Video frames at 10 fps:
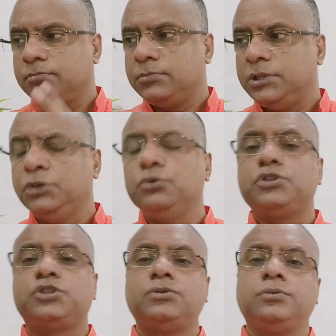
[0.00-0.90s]

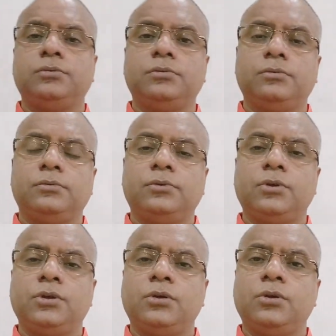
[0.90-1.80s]
used
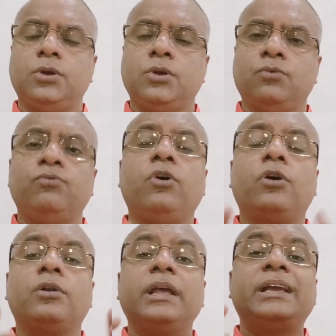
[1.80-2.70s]

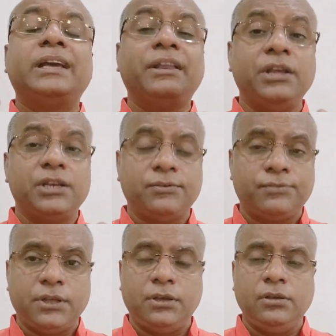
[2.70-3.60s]
for a creative
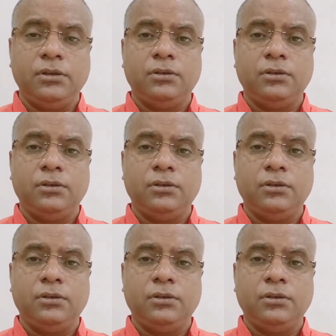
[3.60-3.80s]
thing,